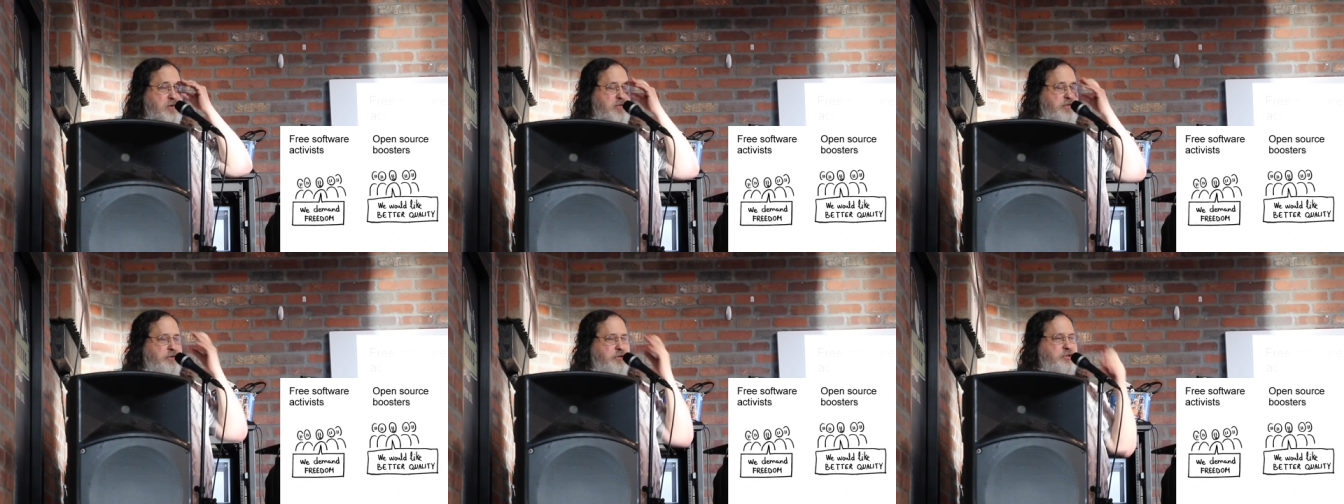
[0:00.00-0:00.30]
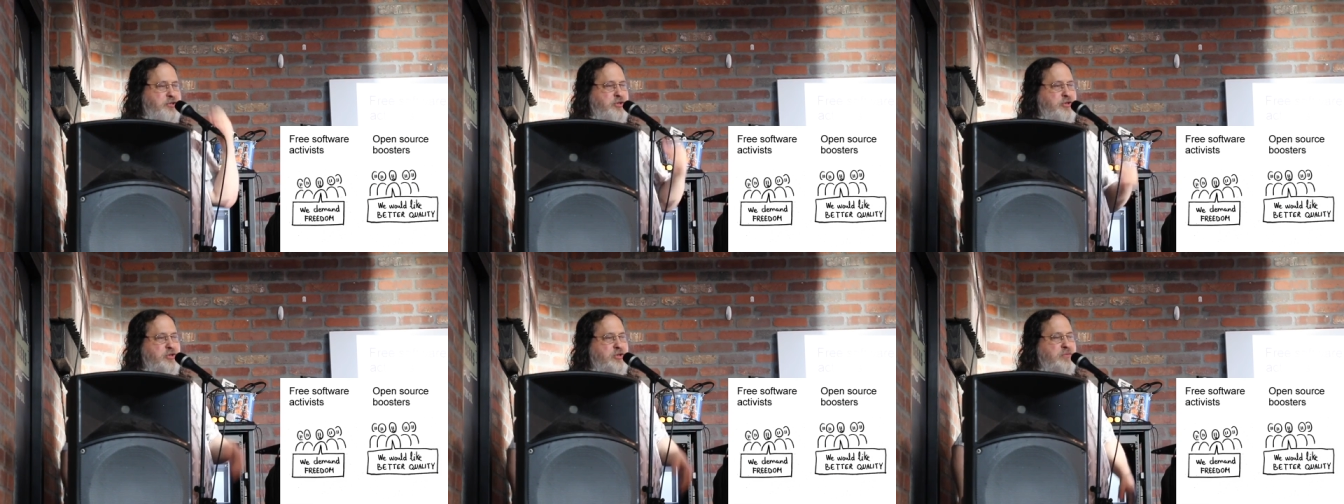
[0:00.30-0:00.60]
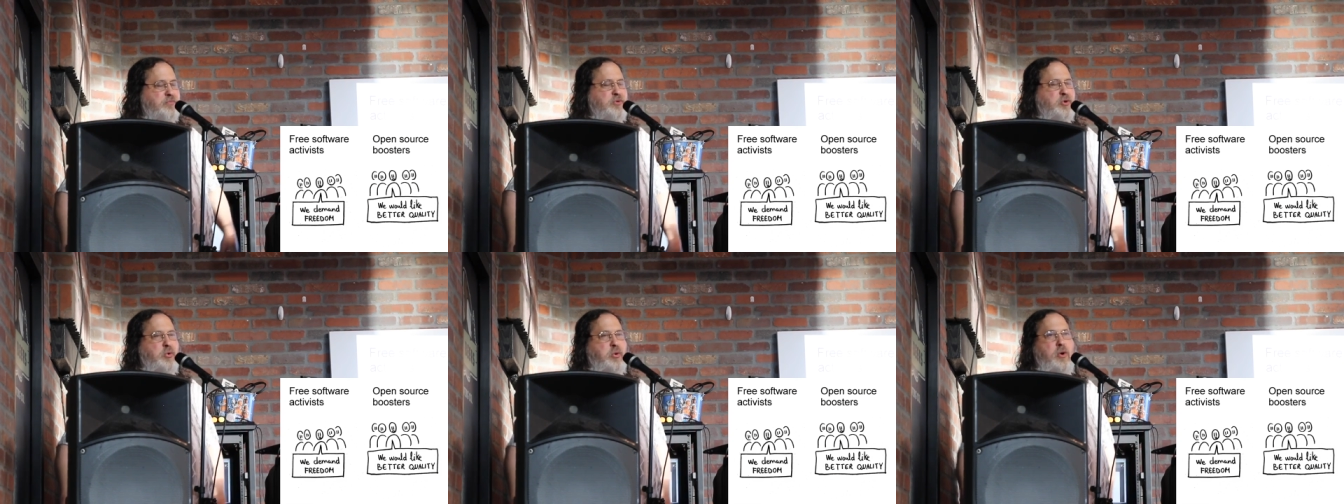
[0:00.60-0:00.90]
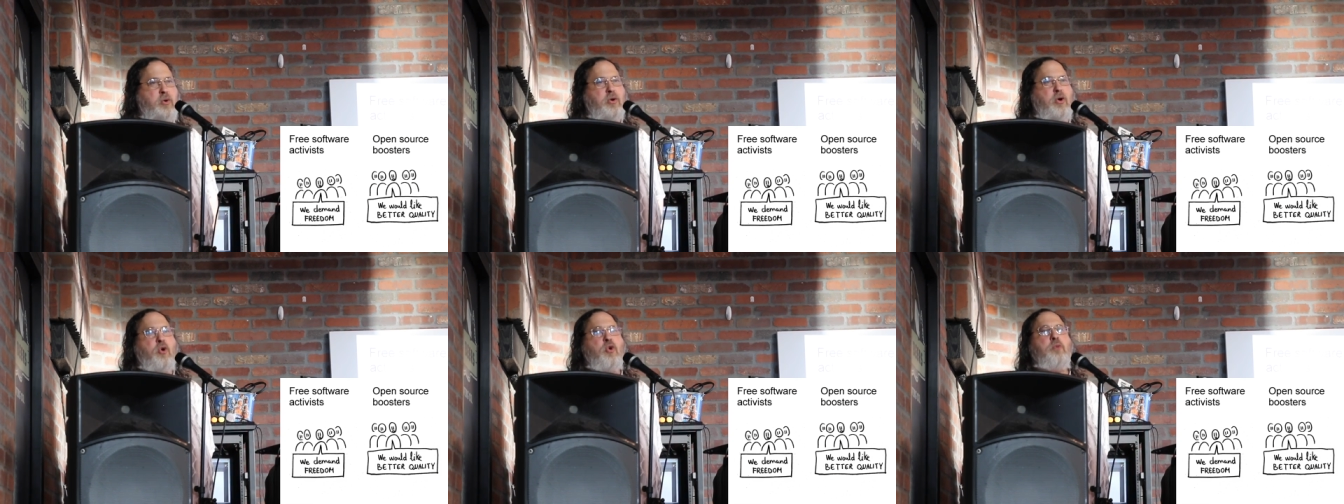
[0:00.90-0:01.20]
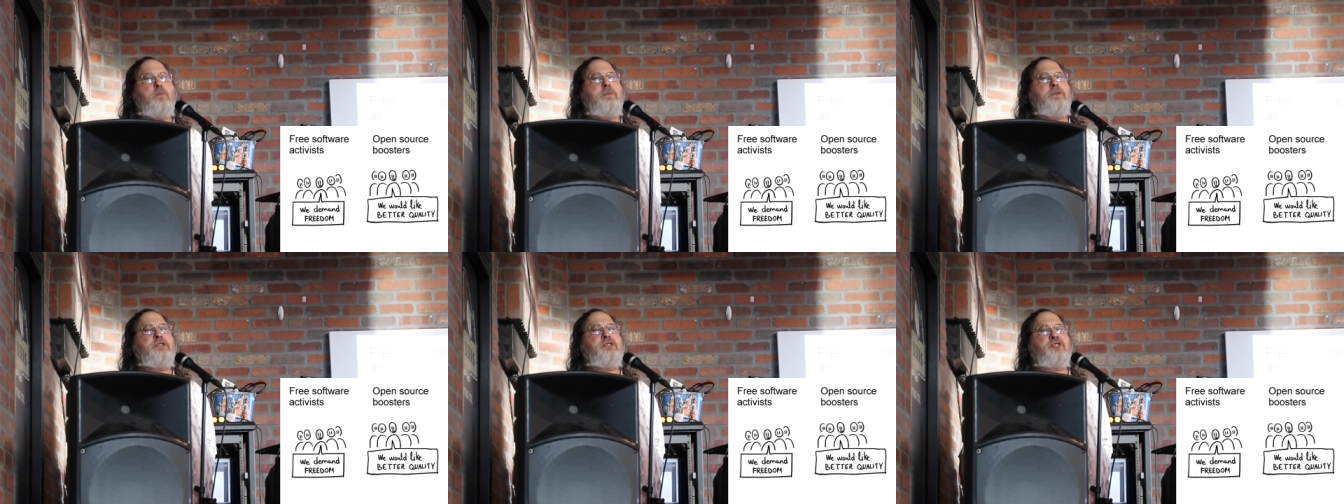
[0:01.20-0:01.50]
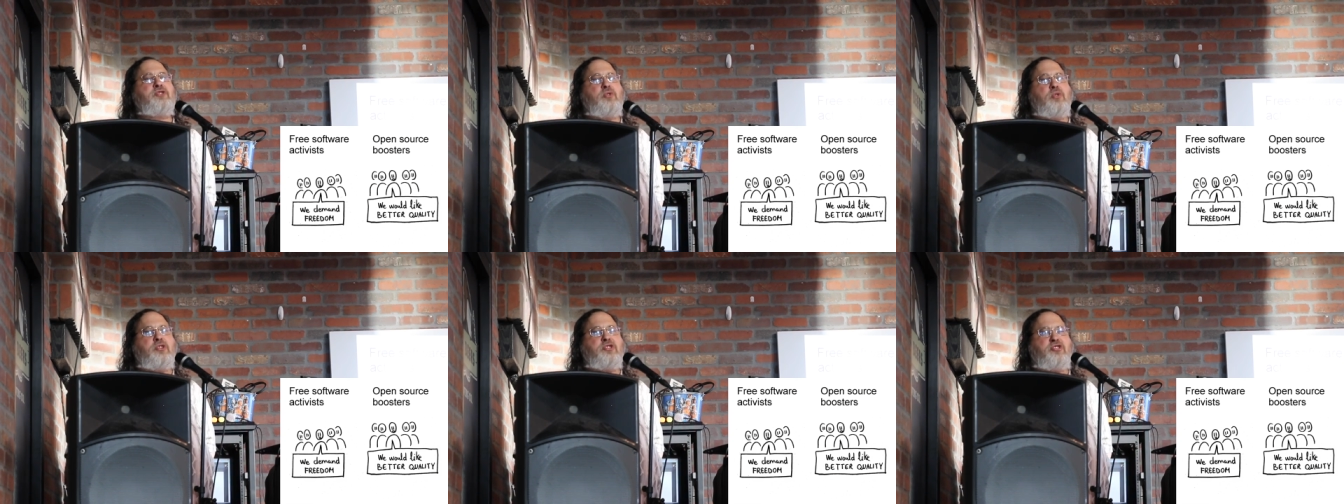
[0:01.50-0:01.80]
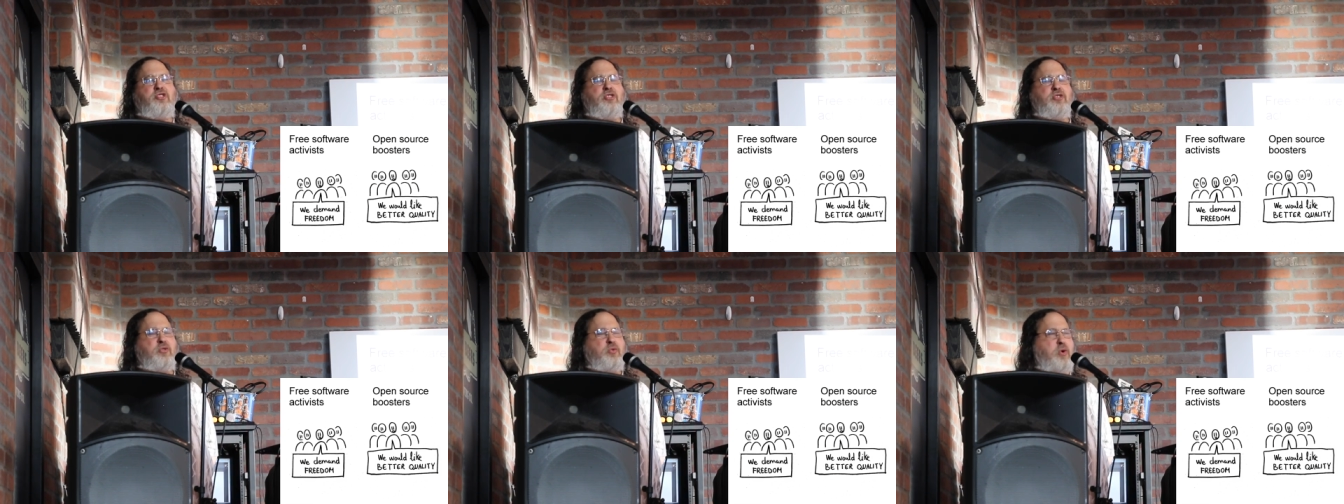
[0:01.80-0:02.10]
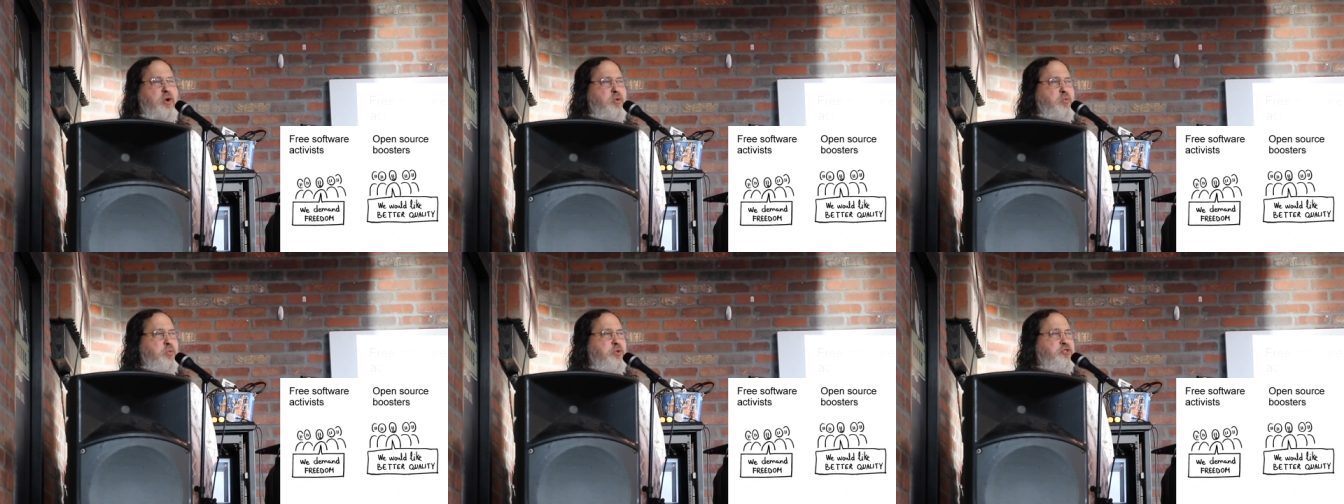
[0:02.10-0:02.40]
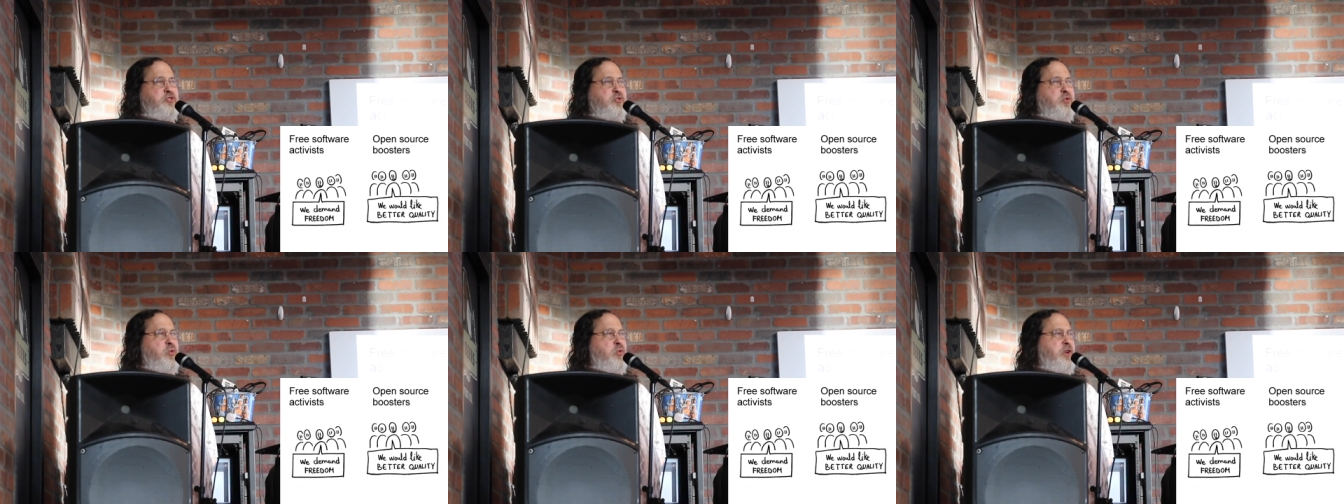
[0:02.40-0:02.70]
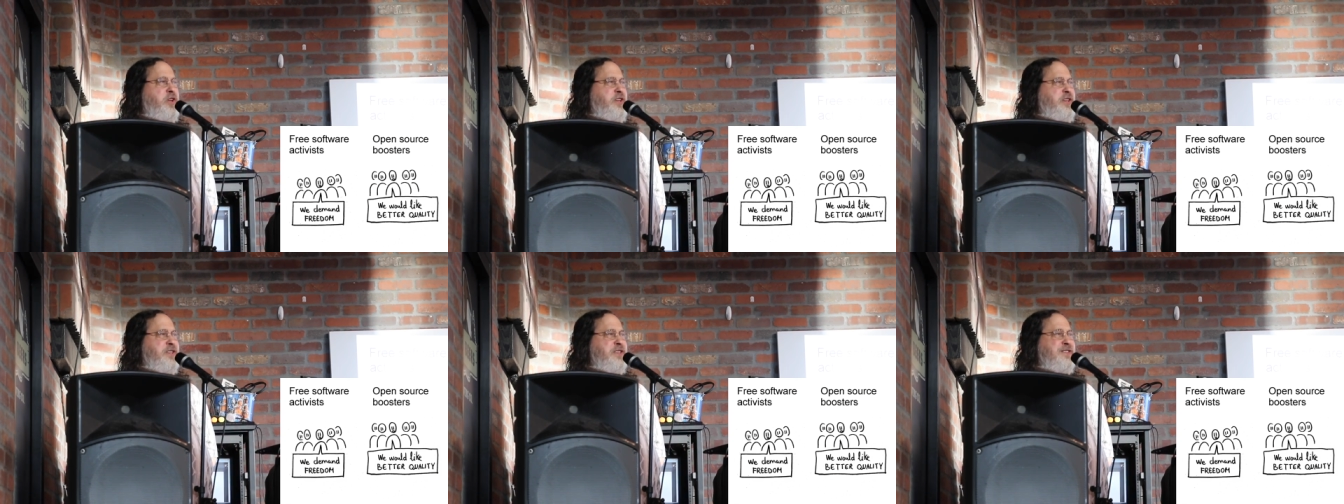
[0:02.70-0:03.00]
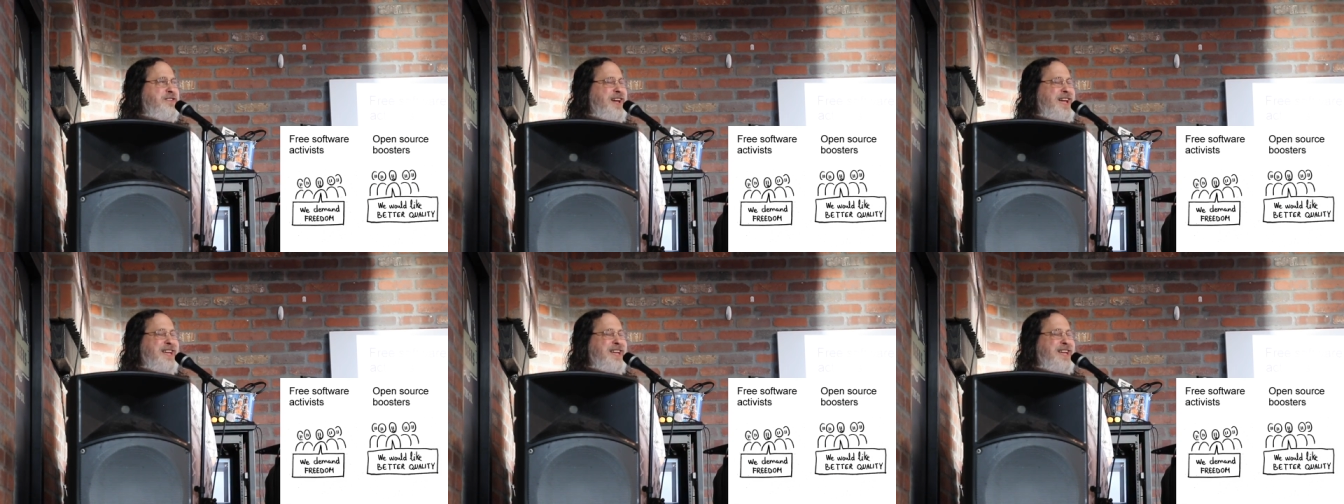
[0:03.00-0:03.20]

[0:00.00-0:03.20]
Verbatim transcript: The term, quote, open source, unquote, was coined in